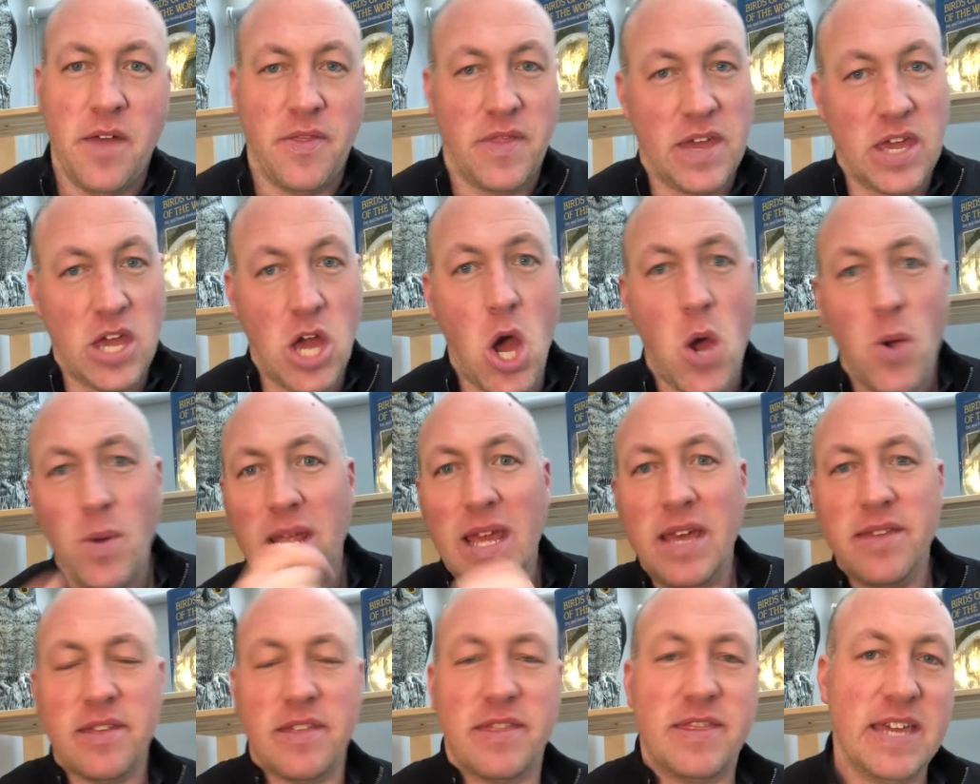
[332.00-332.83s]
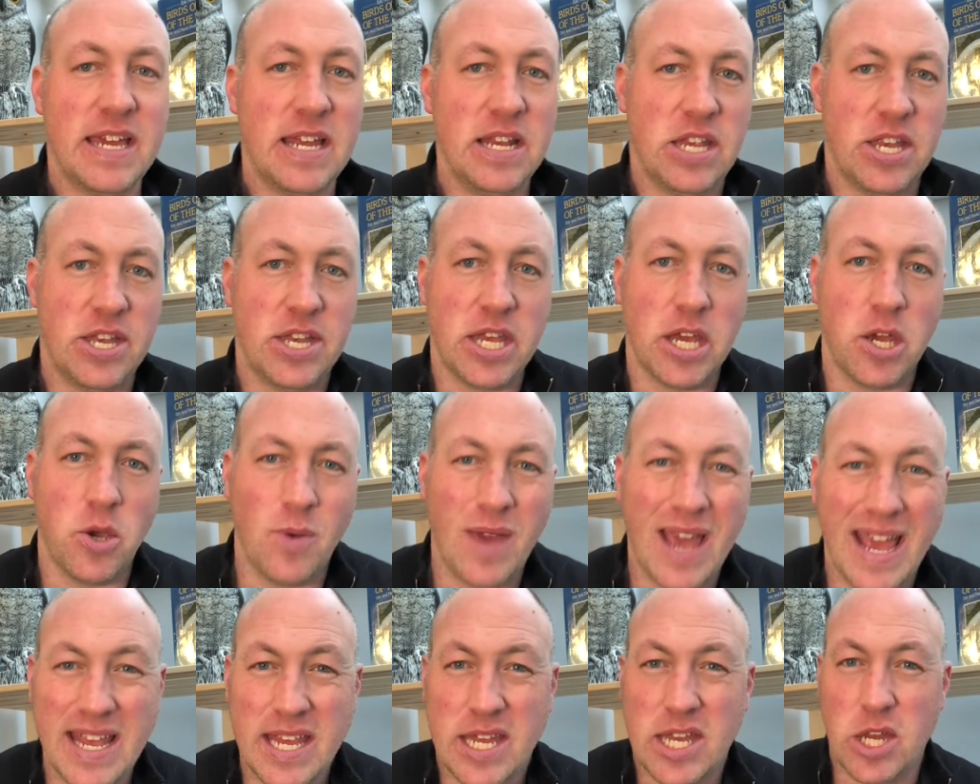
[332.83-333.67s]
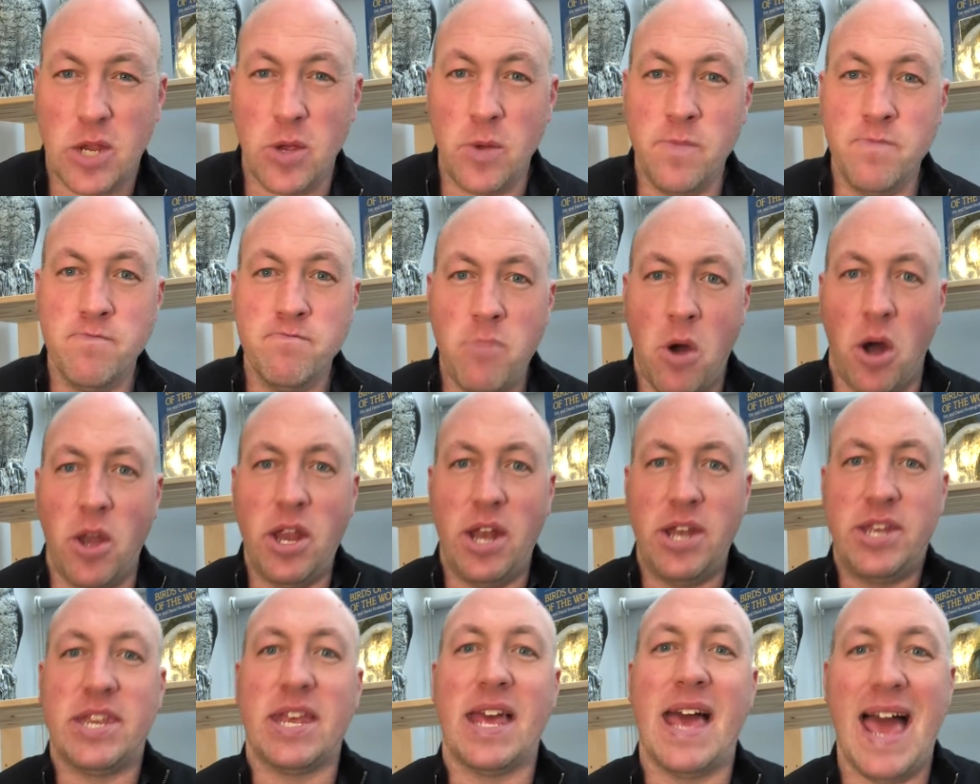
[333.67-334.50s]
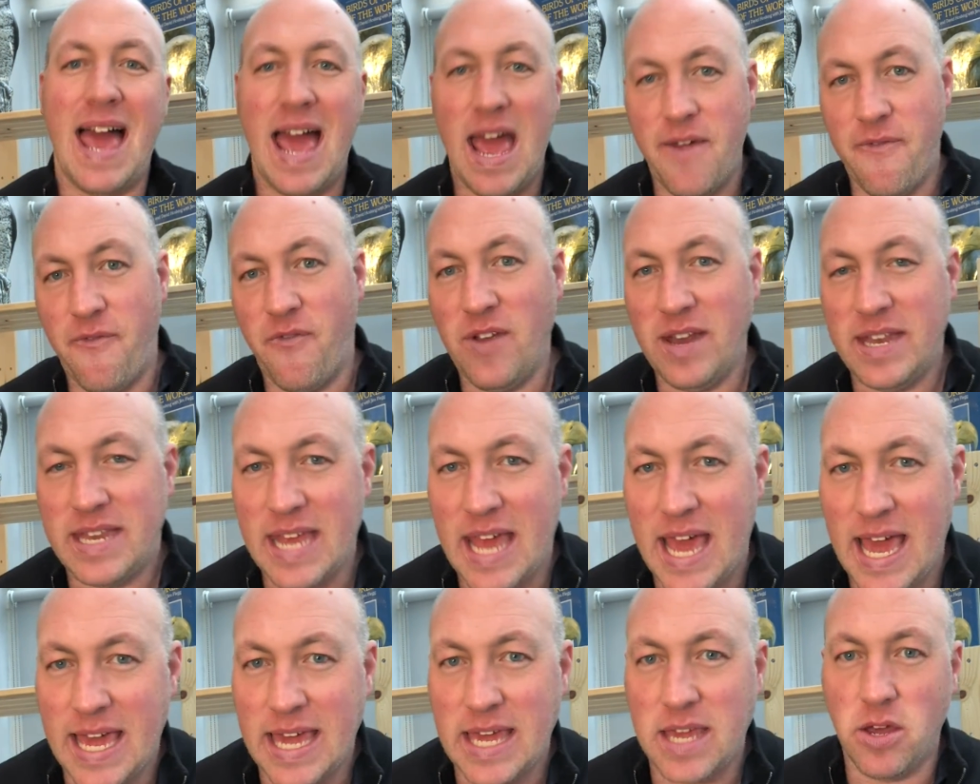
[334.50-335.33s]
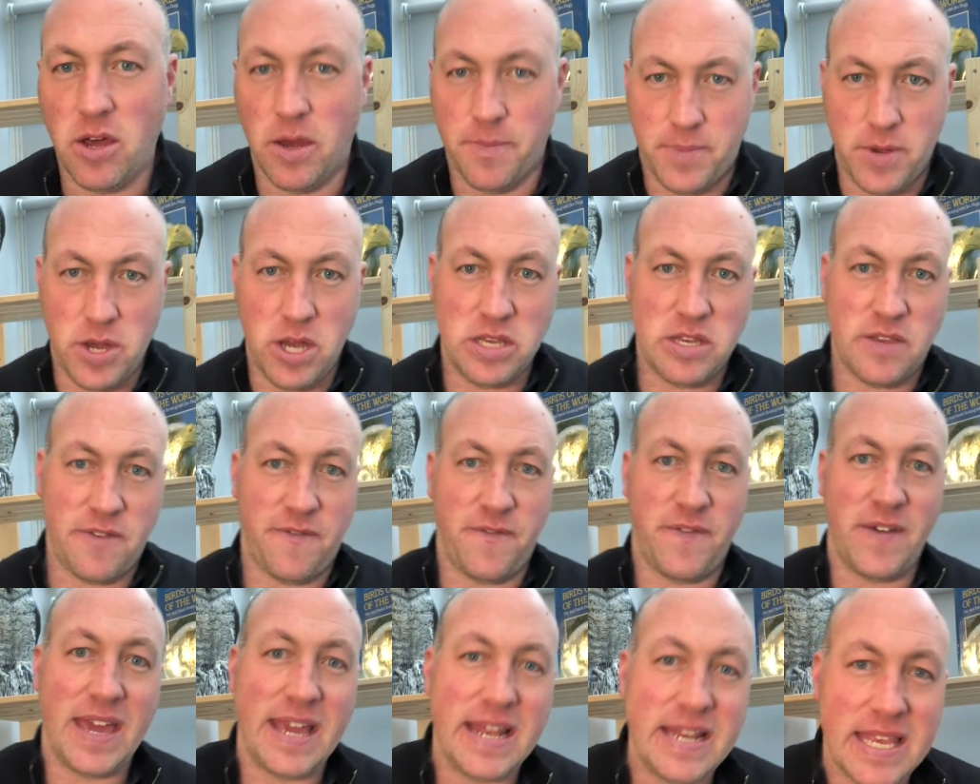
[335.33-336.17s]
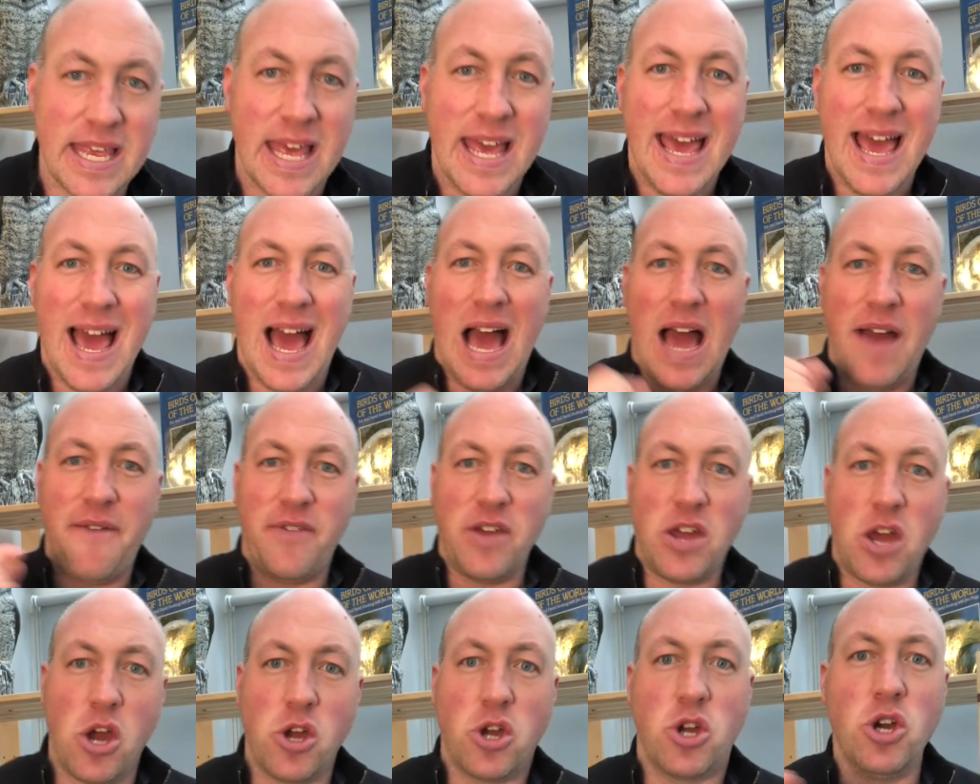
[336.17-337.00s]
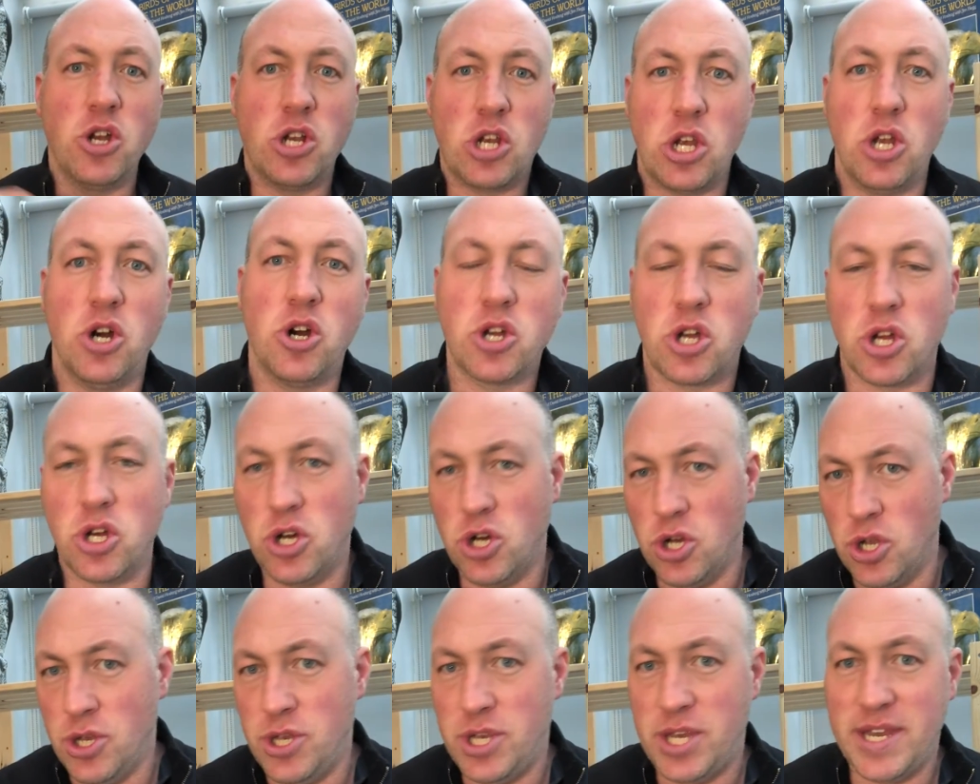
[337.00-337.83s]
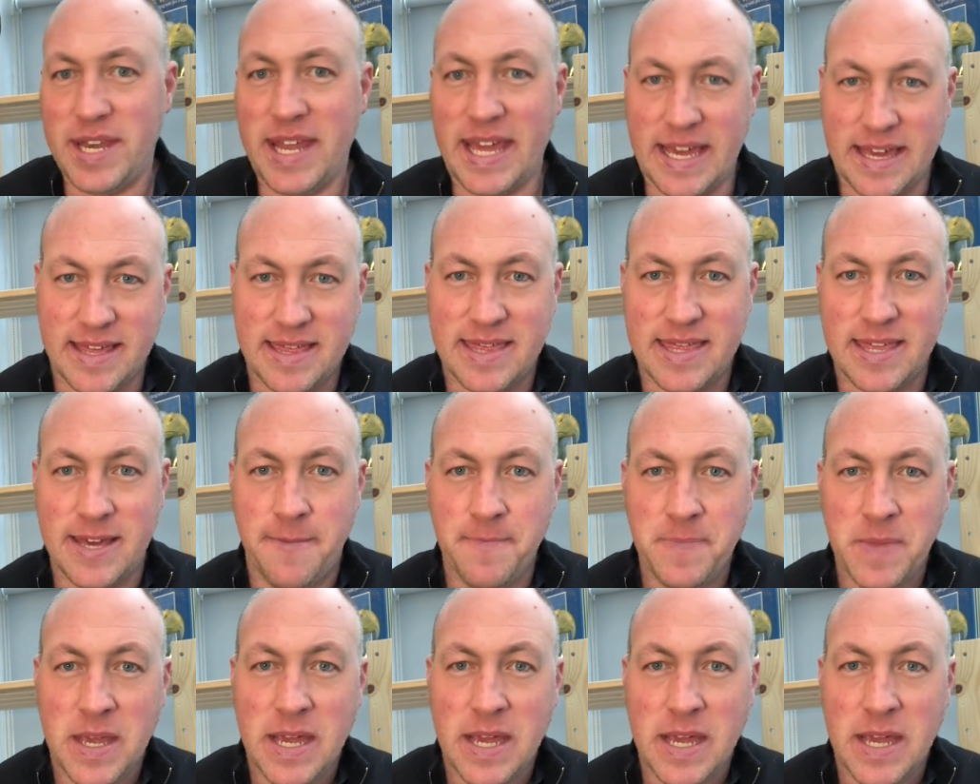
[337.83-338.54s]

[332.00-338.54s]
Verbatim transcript: The only other thing to do is to monitor every day your bird's feet, having a good look underneath.